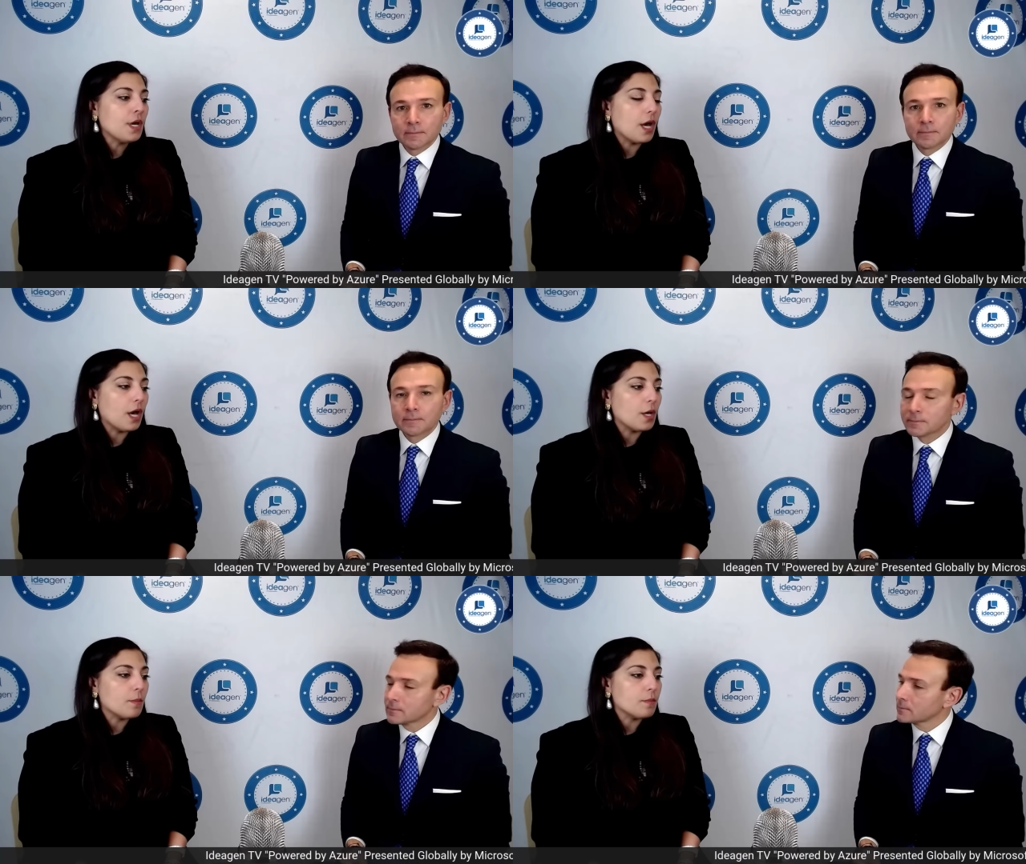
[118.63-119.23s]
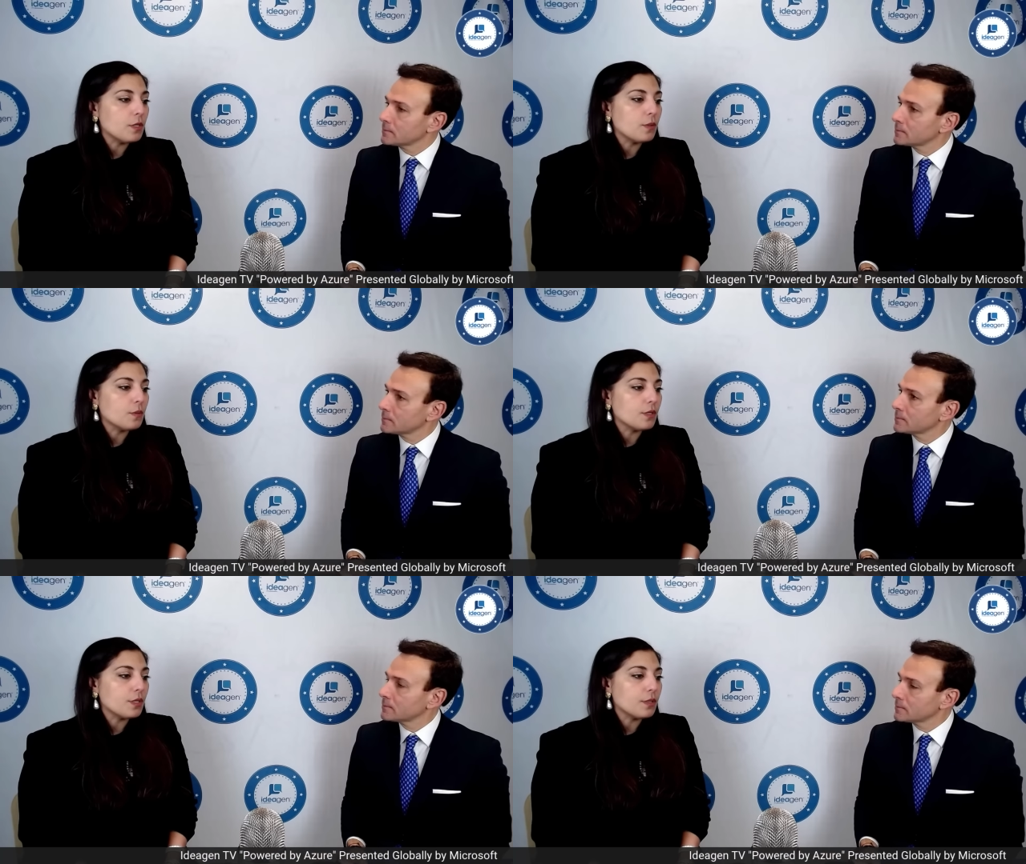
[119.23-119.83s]
Speaker 1: um, you
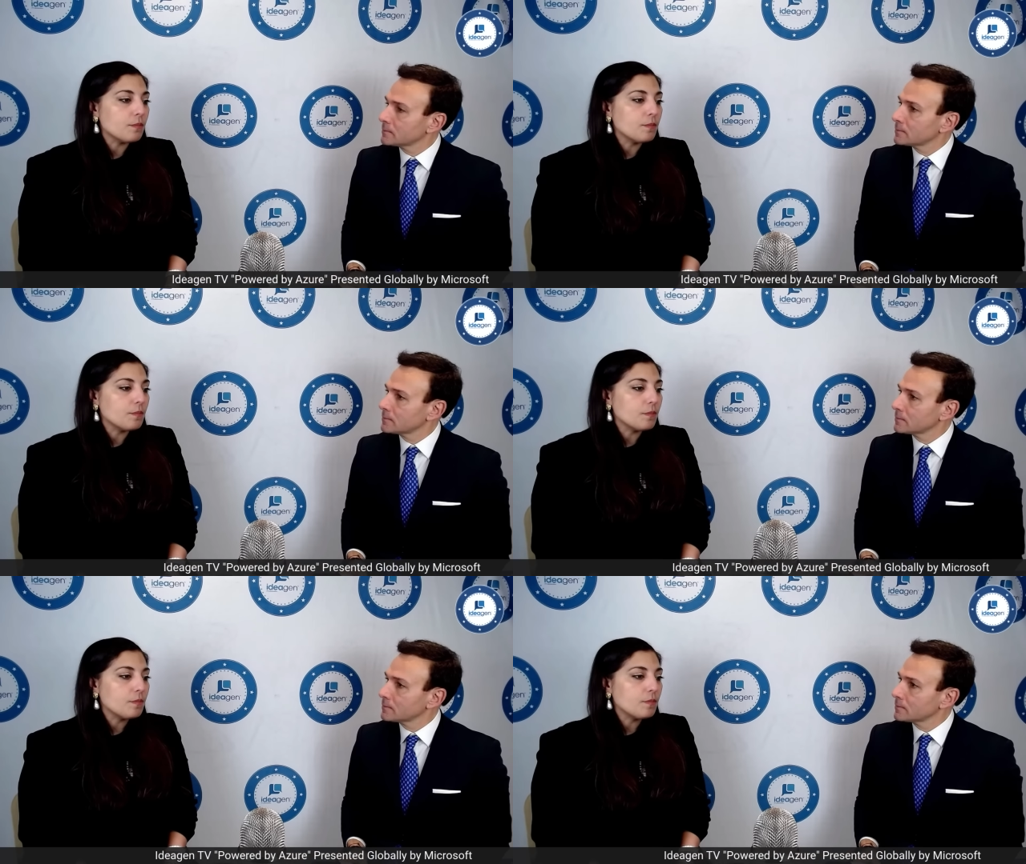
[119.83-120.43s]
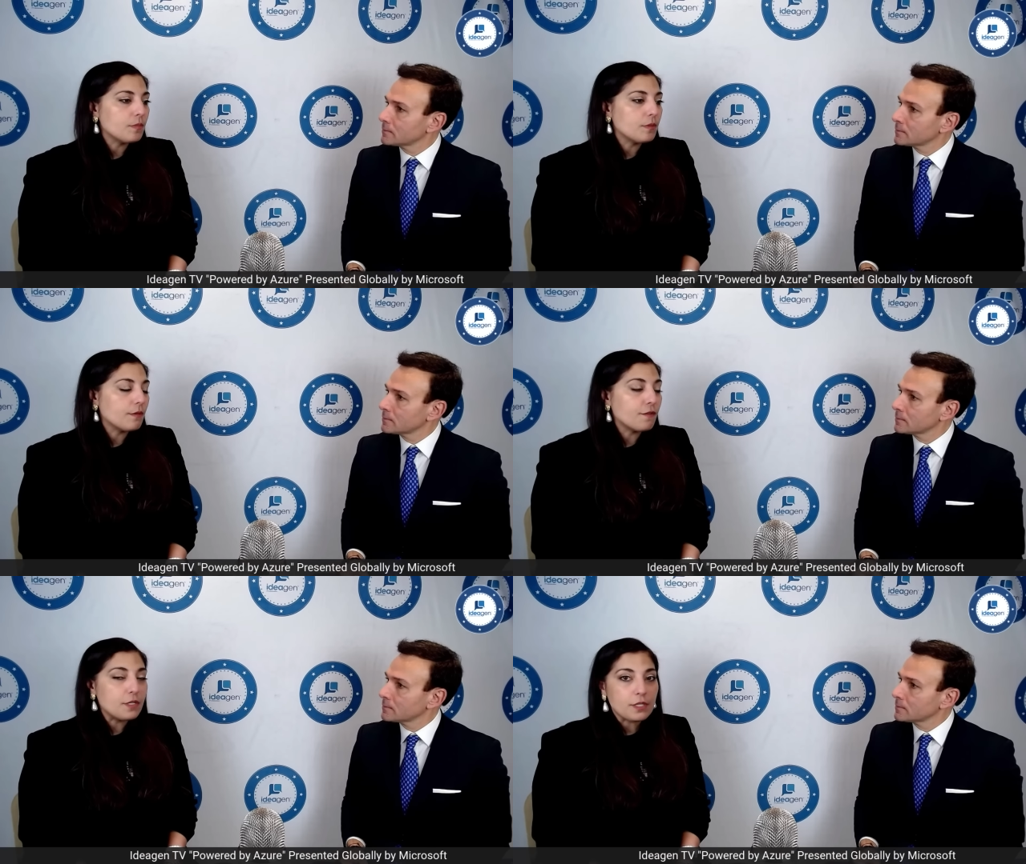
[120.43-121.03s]
know the
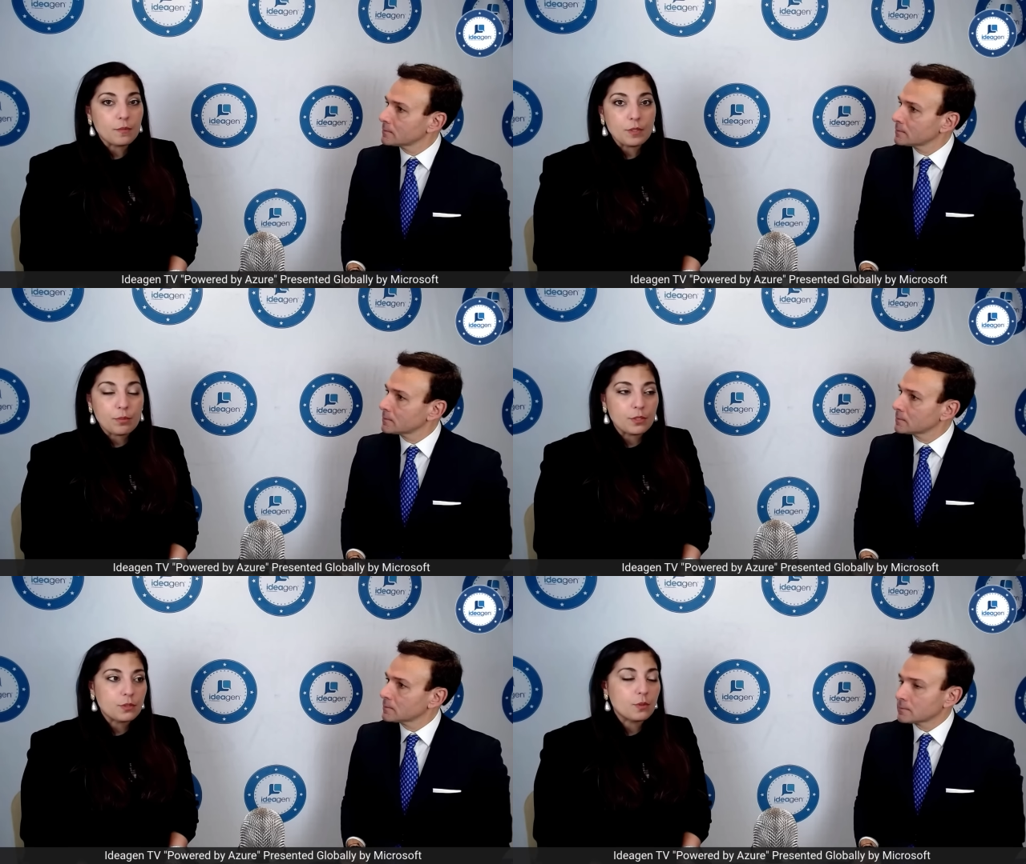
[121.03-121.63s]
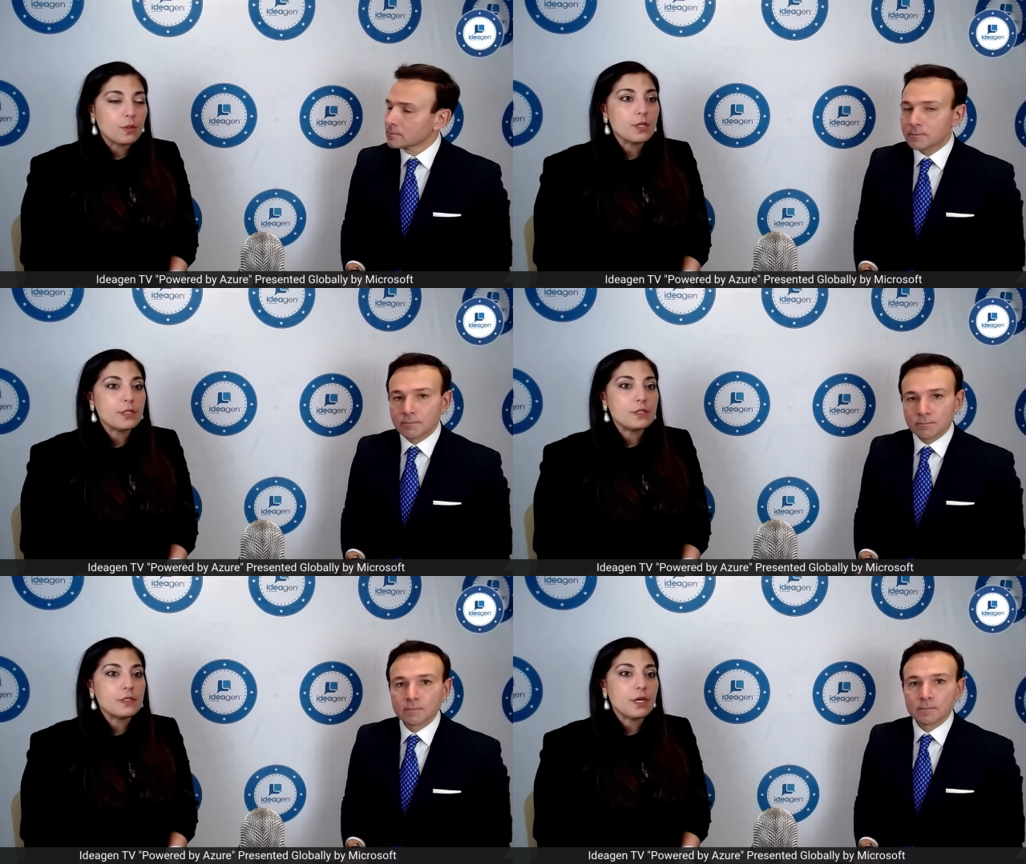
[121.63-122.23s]
the funding that we put
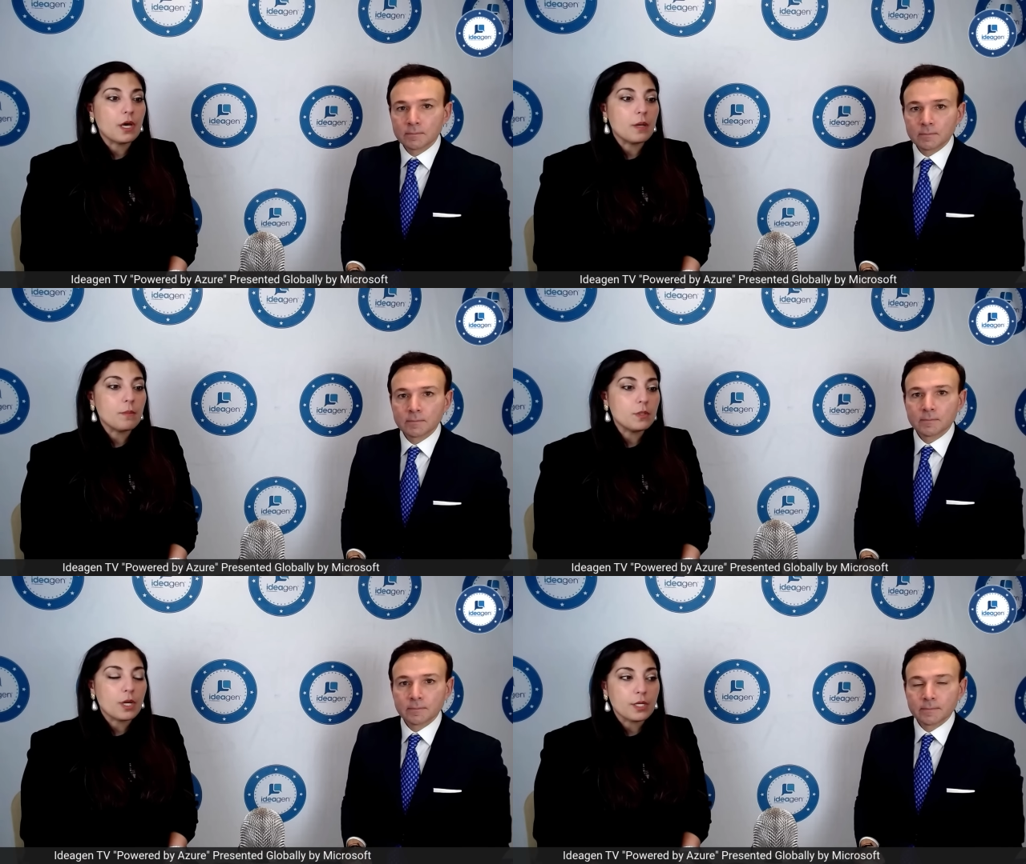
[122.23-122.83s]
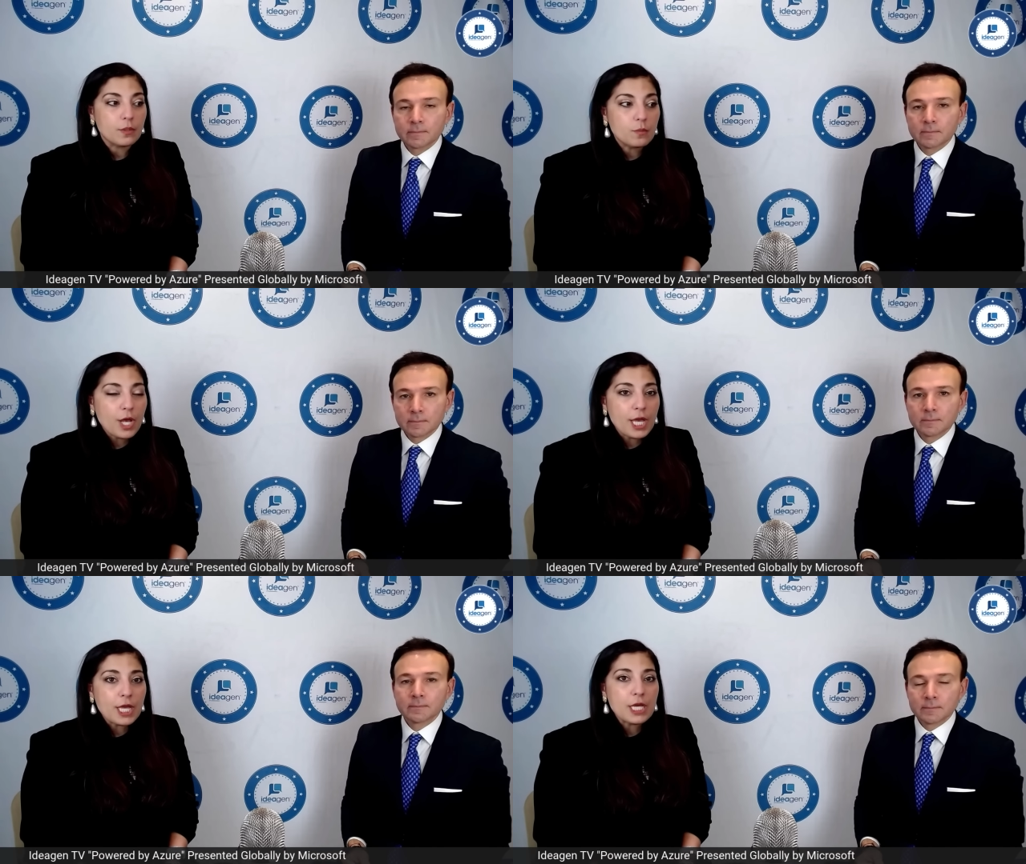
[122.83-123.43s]
towards um, United
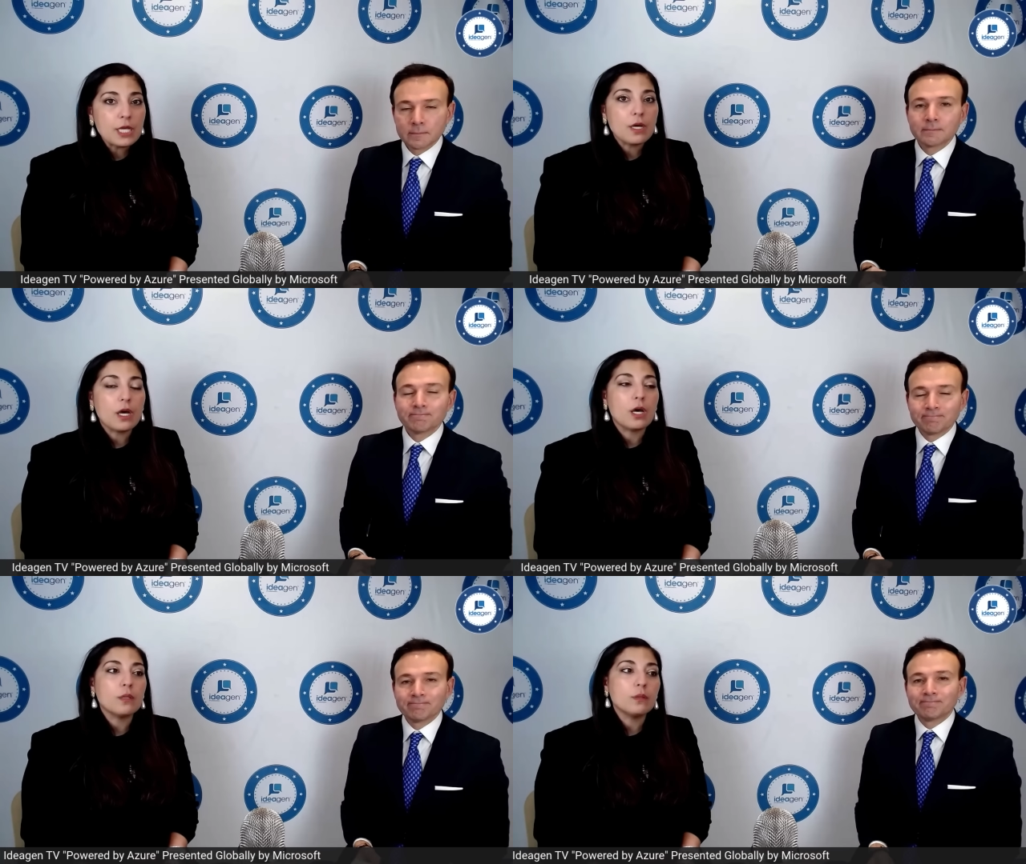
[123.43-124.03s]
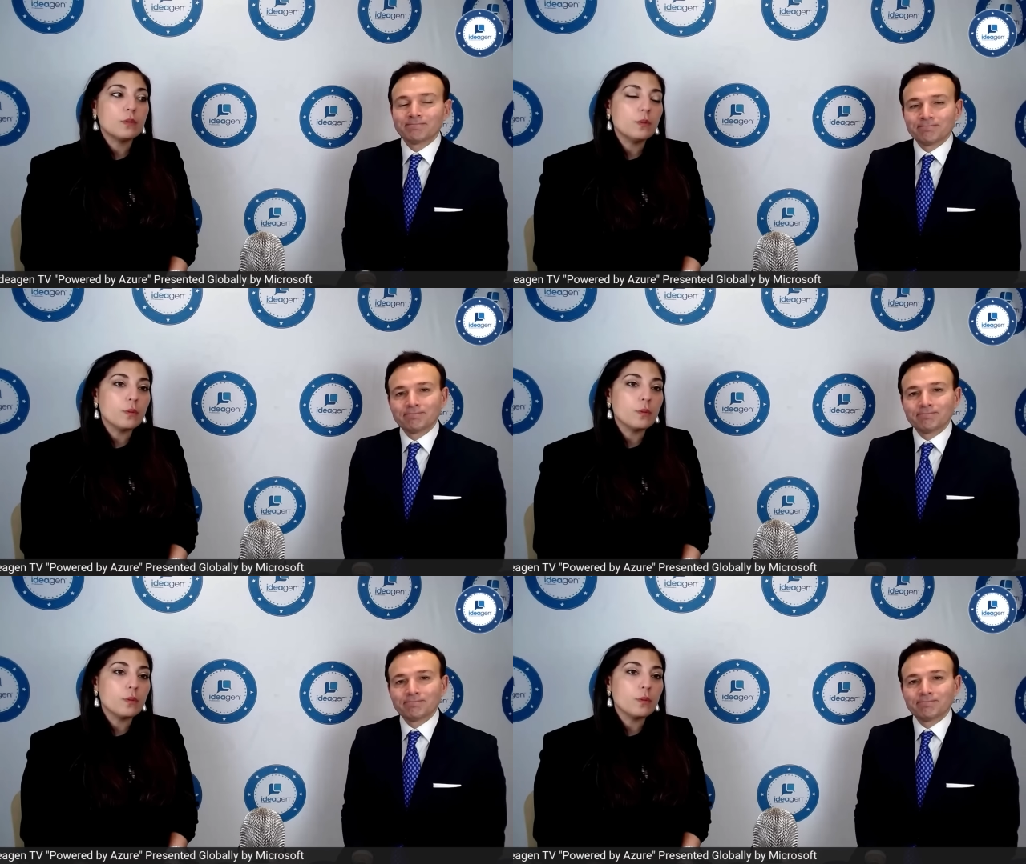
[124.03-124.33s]
Way, uh, local